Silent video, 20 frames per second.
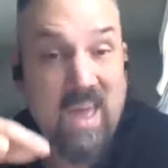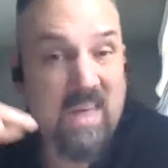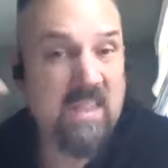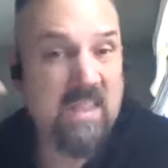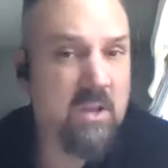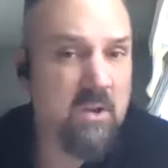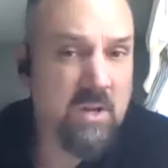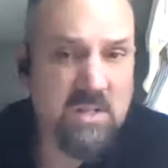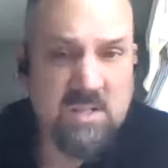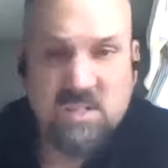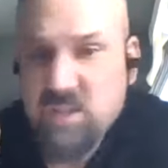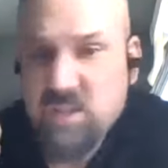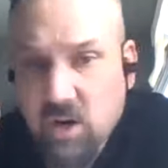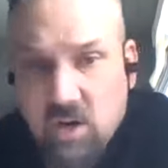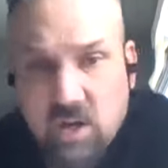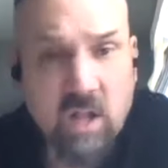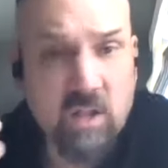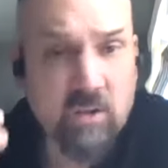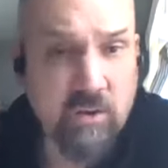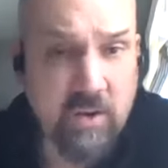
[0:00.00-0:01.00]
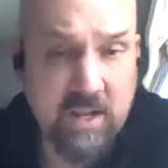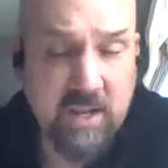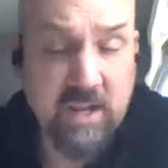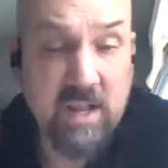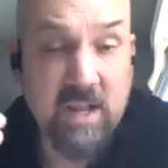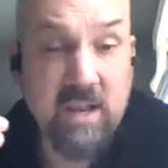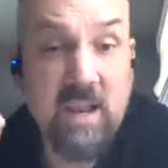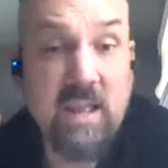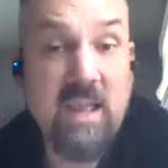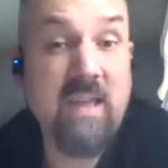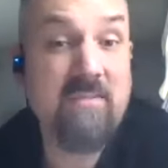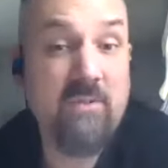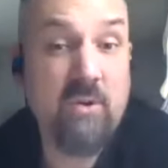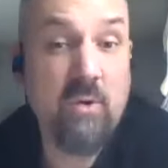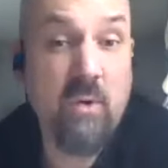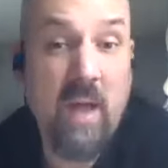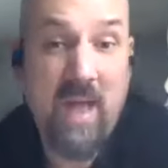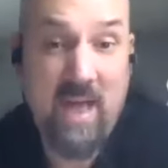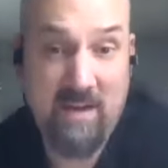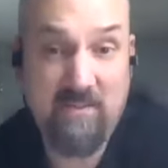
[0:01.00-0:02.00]
and then you can start coloring it in if
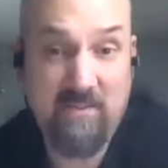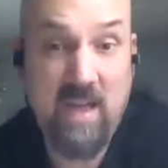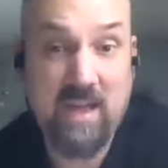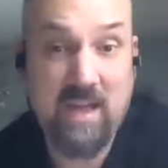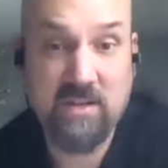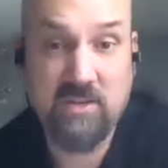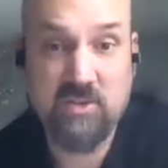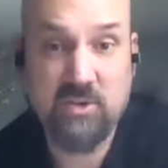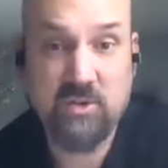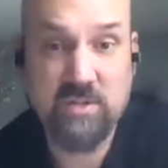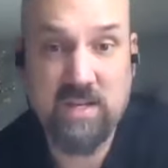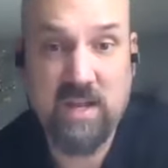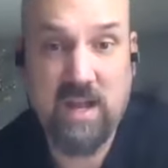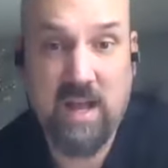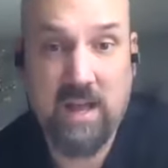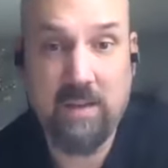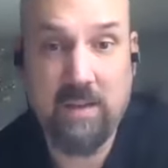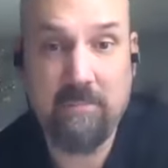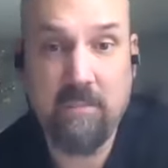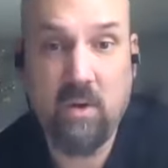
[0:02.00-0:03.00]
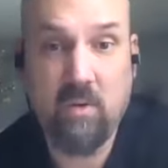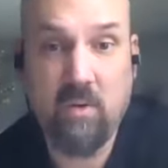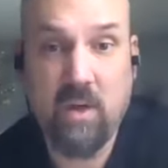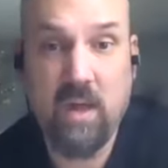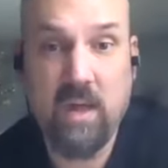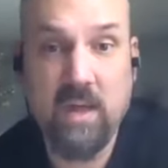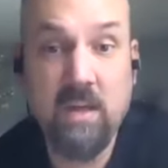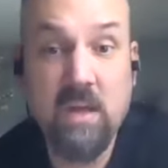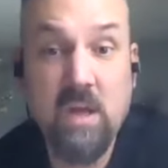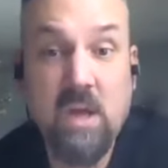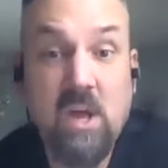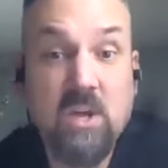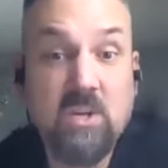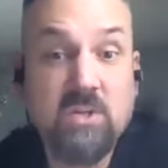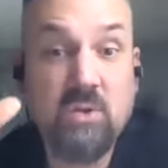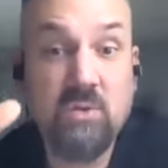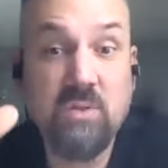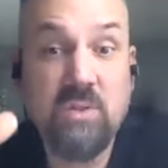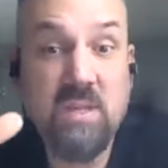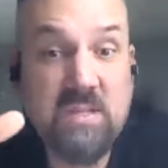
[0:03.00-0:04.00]
you have extra time, okay?
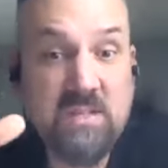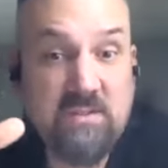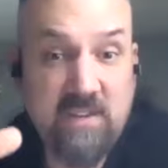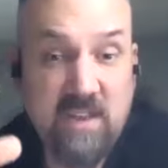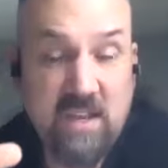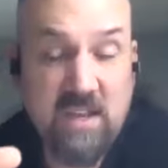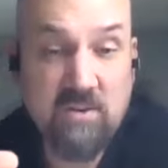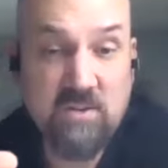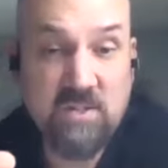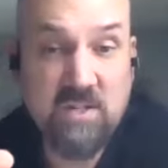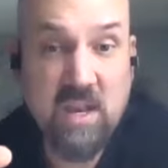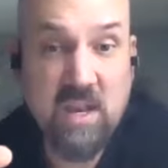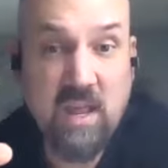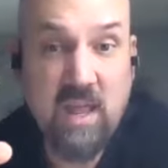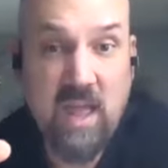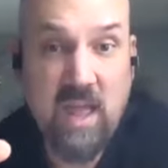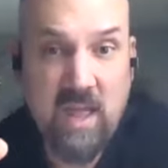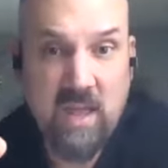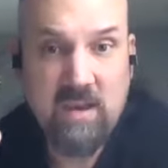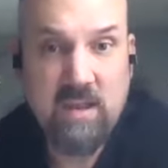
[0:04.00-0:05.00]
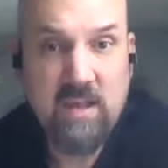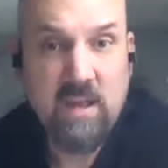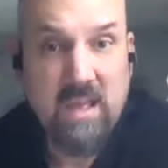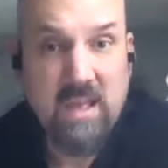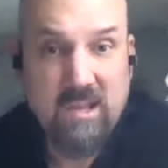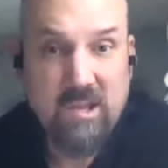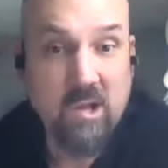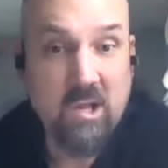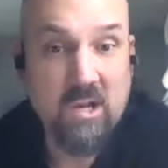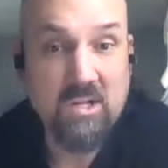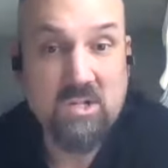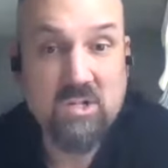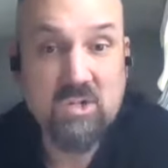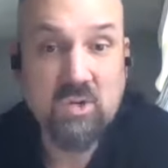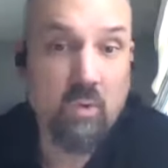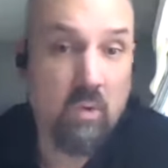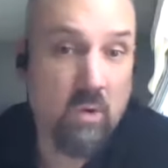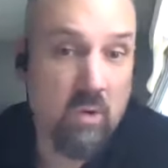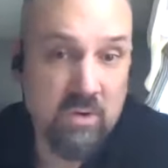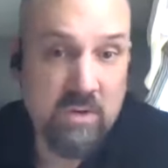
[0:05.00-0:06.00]
So this video is going to end. You're going to
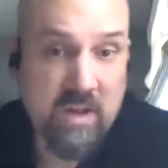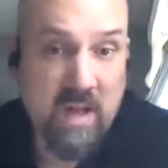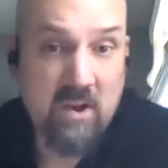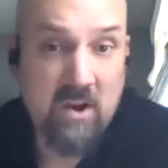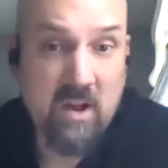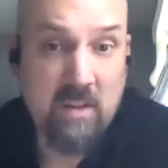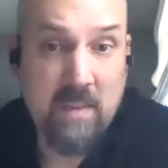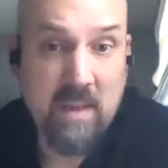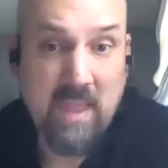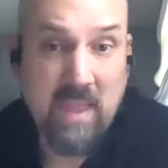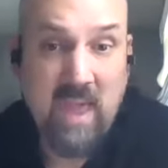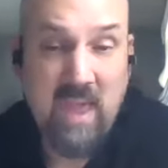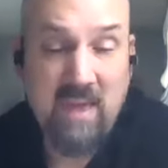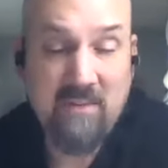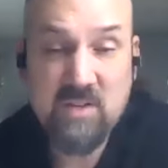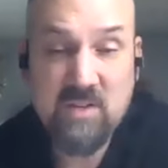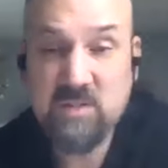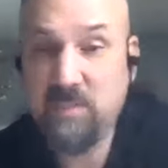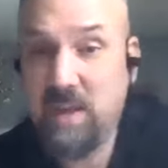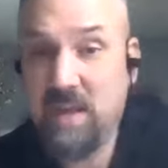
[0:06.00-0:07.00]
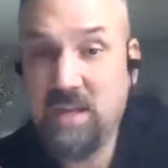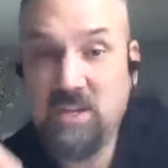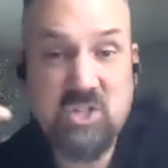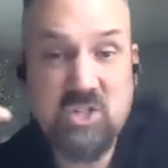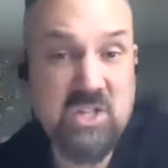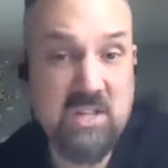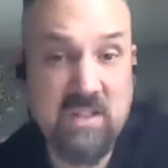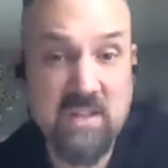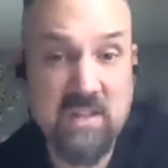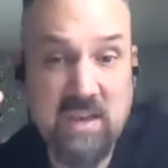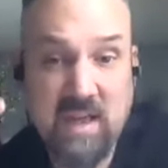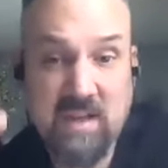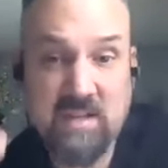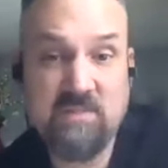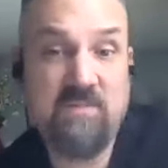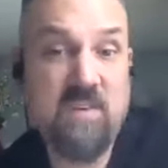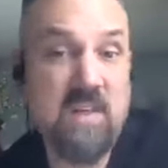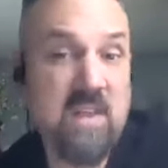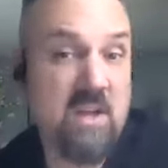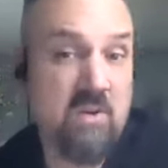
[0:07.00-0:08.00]
scroll down on my Canvas page to the
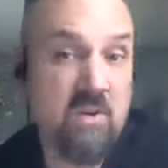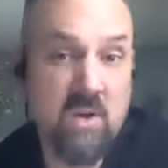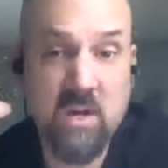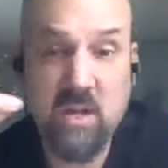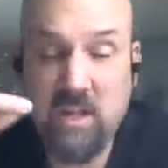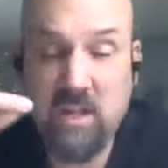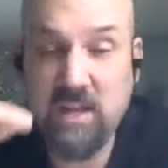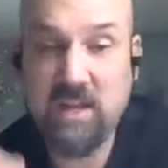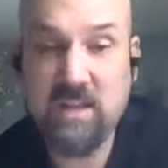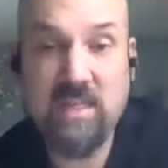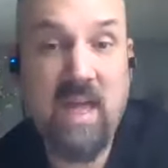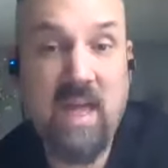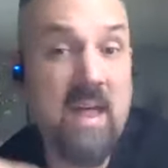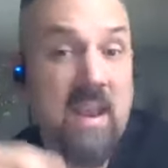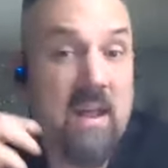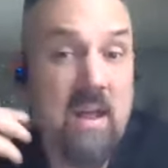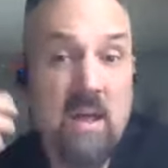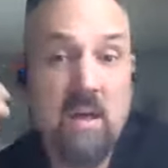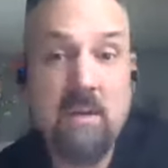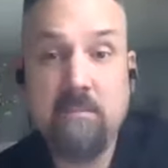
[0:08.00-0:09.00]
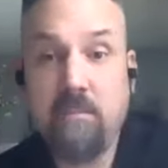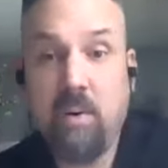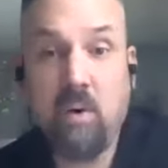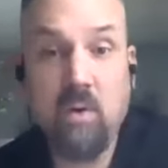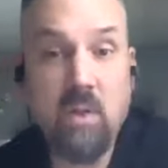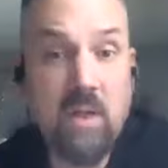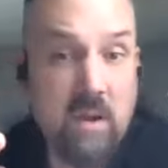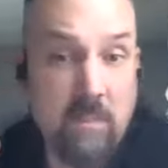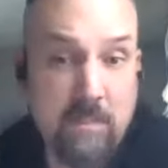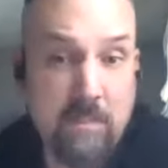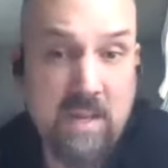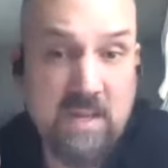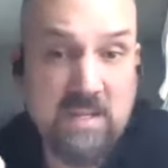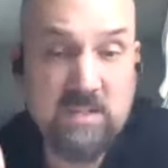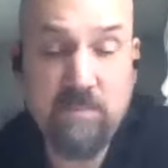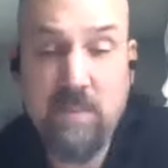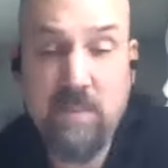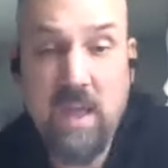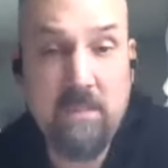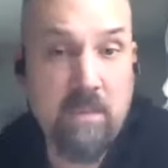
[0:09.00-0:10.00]
next video, click that, pull out a piece
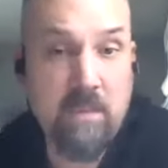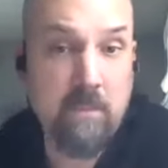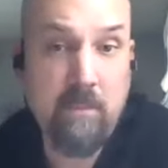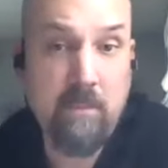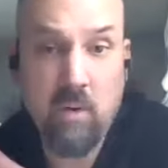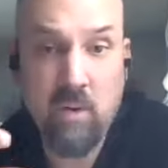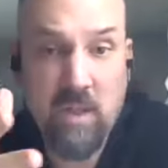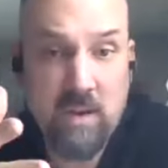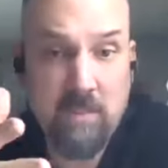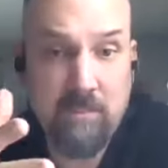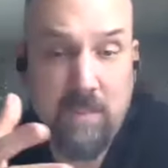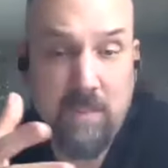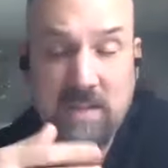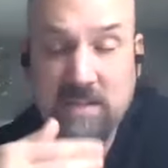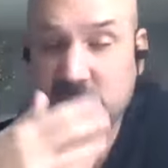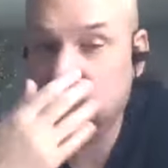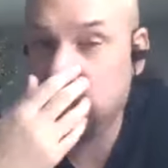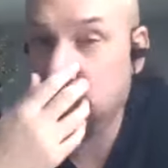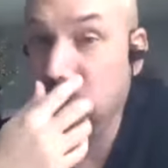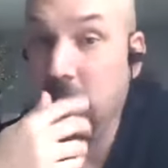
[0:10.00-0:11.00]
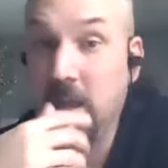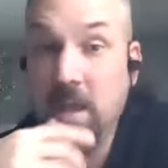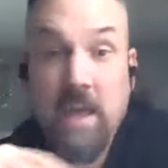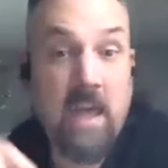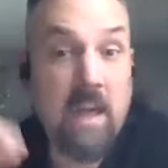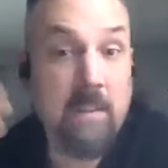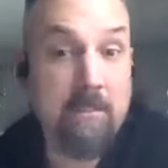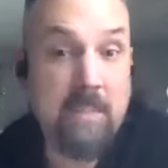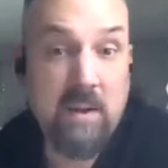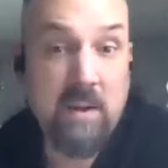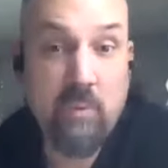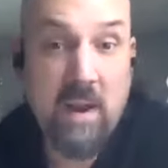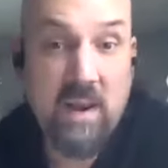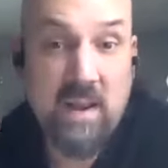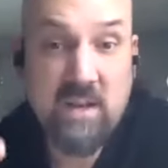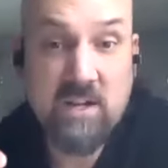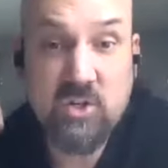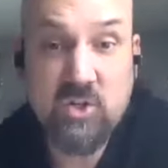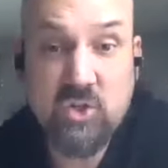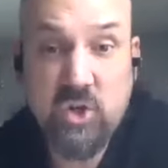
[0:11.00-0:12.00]
of paper, pull out a pencil, and be
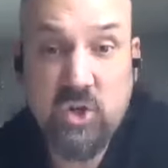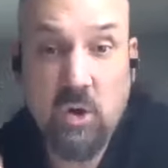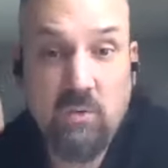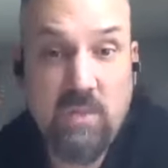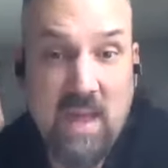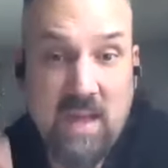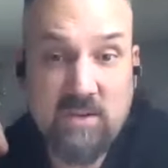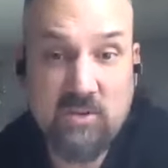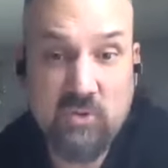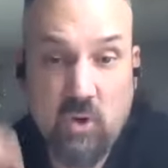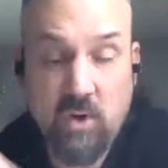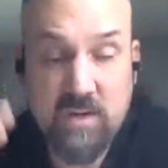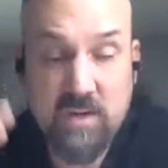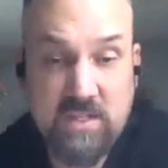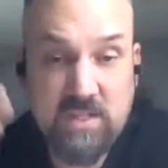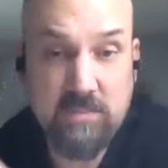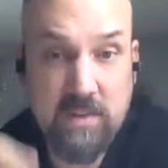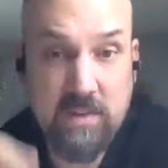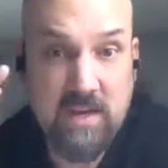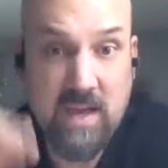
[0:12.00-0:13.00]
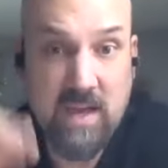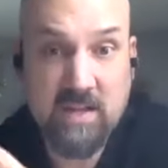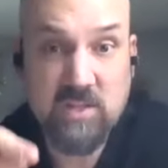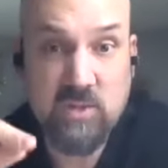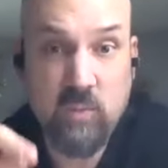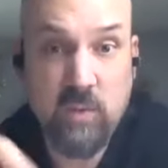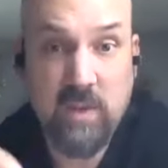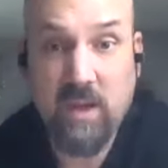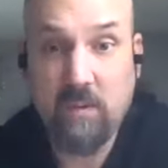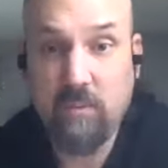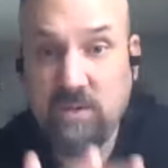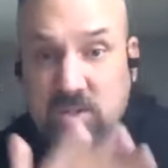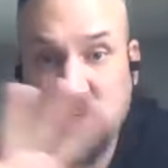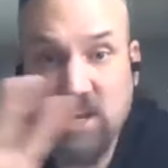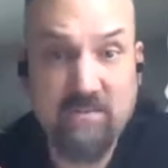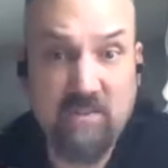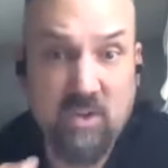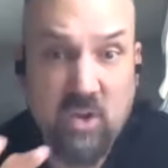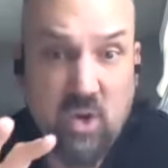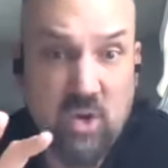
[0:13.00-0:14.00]
ready to show that drawing to me next week. I want you
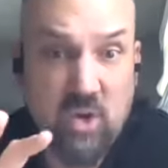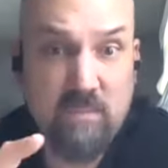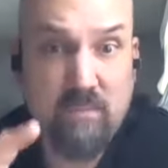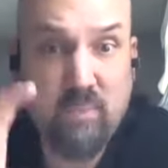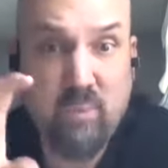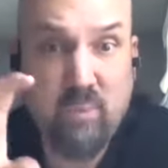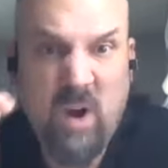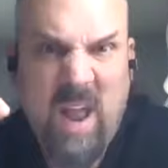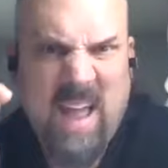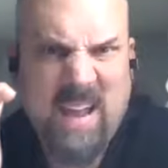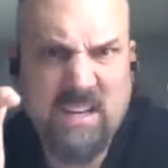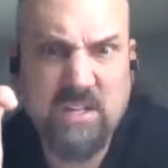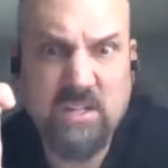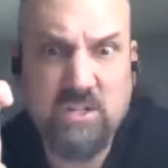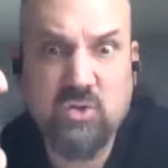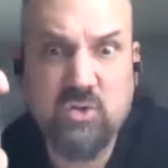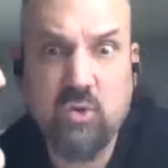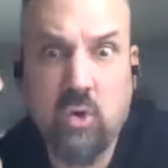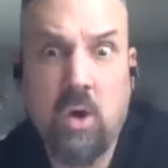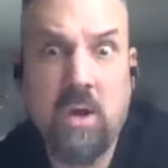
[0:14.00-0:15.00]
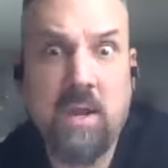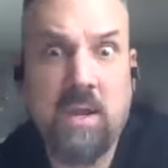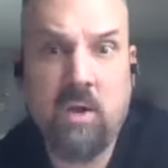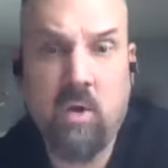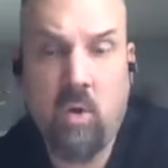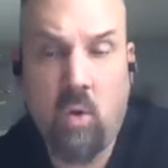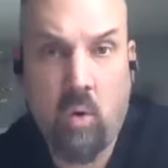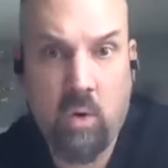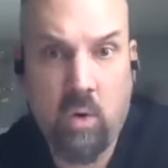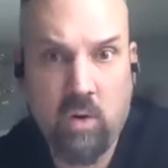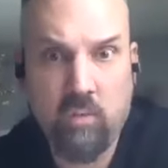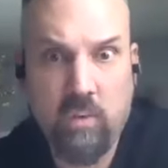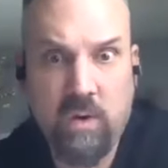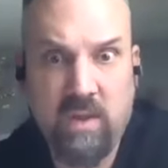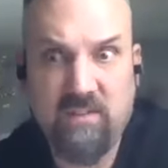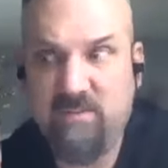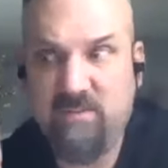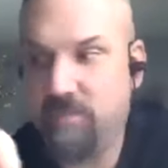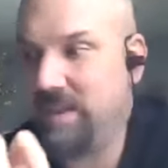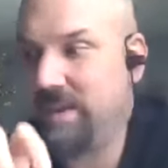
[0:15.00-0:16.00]
to have good practice drawing coral
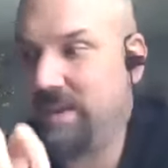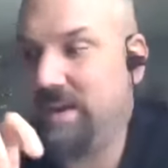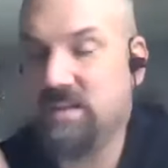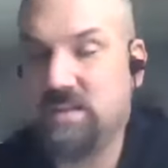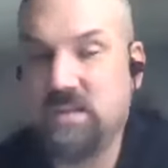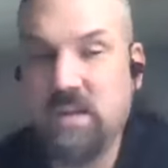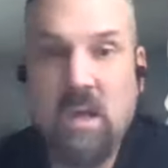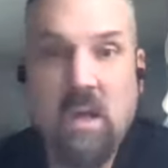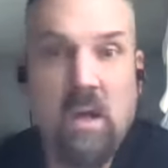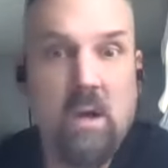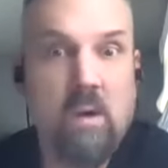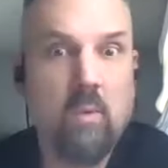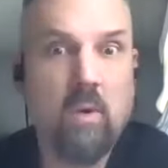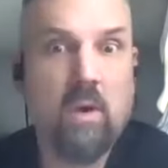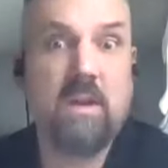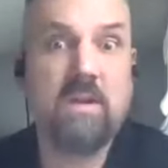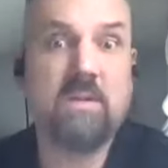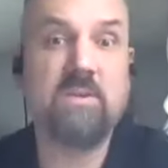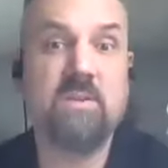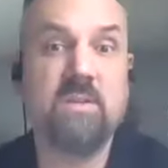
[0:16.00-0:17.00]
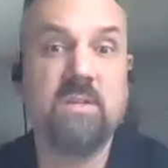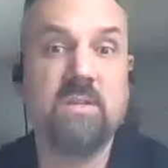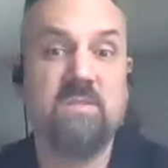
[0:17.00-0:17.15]
reef because we're going to